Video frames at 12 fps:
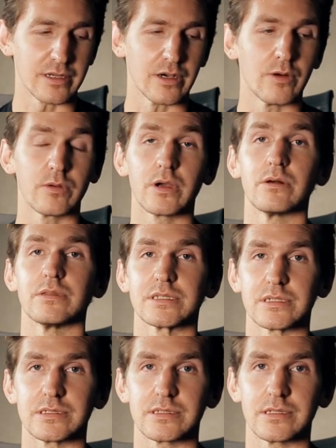Go
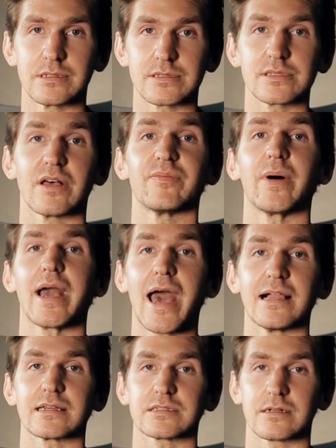listen to stuff by
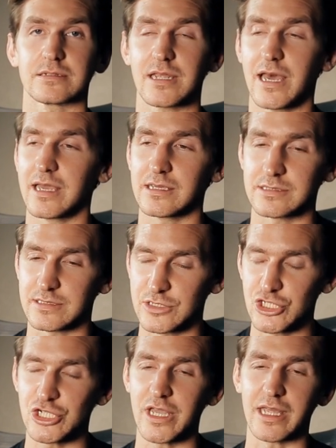Alex Hungtai. He's the
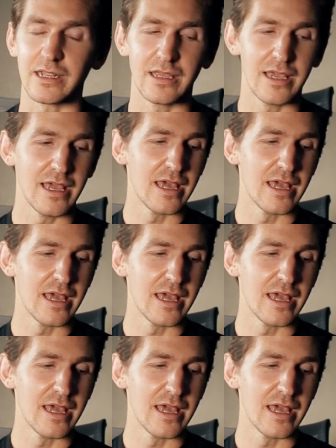shit.